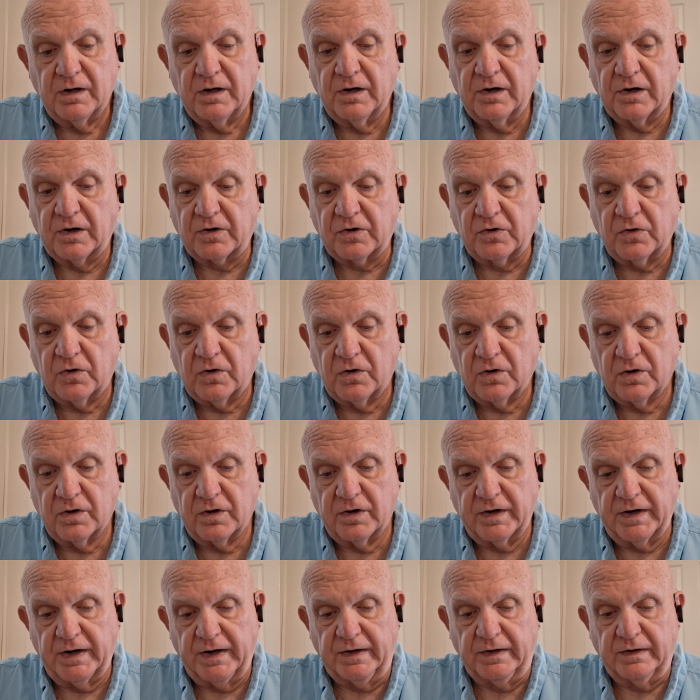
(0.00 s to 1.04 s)

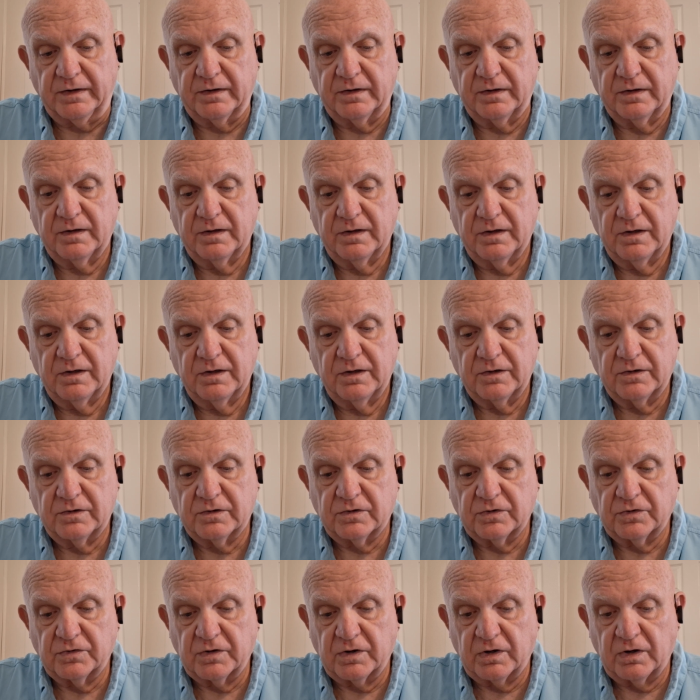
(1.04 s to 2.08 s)
according
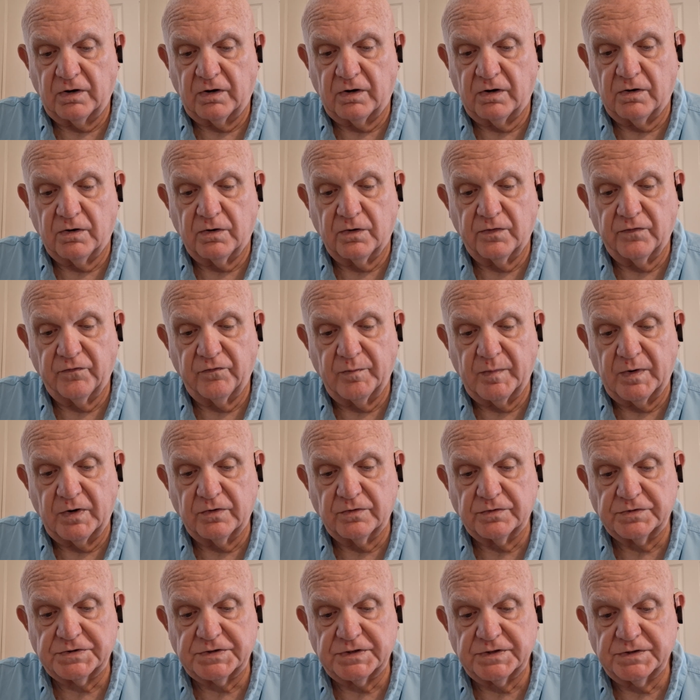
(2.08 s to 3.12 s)
to the law of
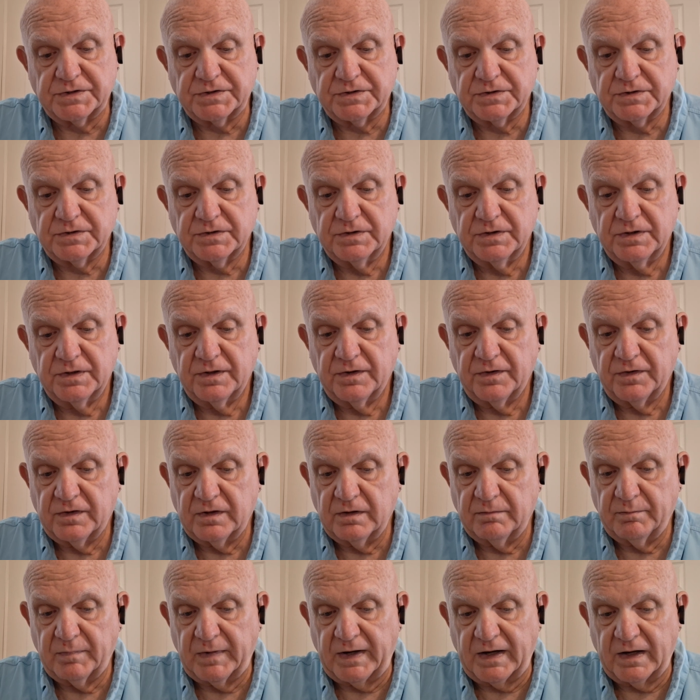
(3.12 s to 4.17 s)
Moses, the
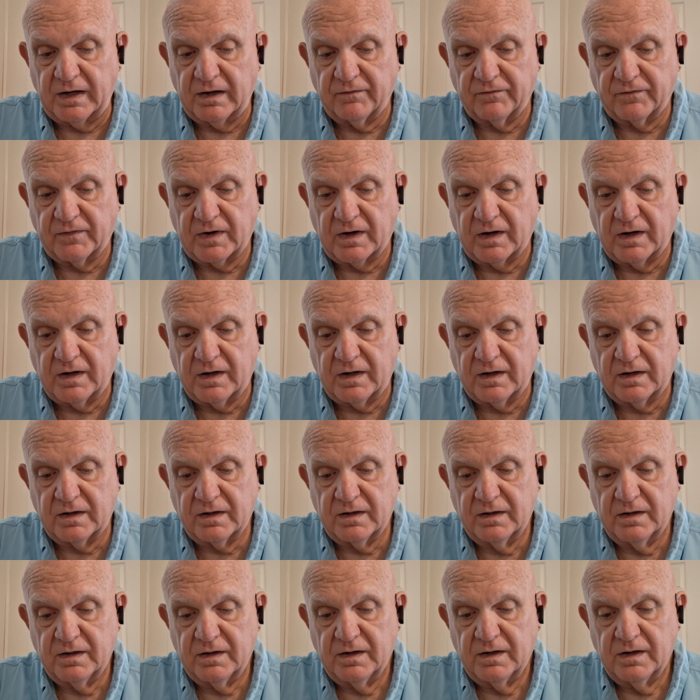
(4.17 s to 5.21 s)
man of God.
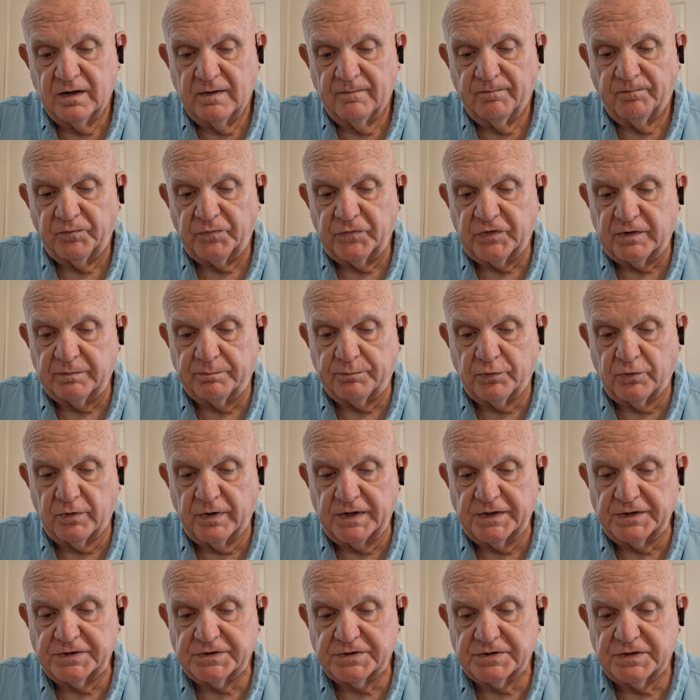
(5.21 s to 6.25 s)
The
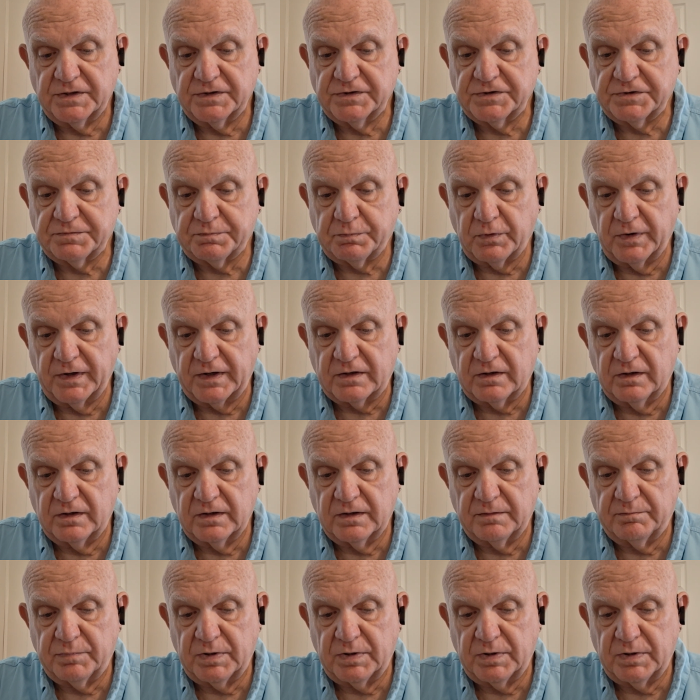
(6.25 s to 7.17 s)
priests sprinkled the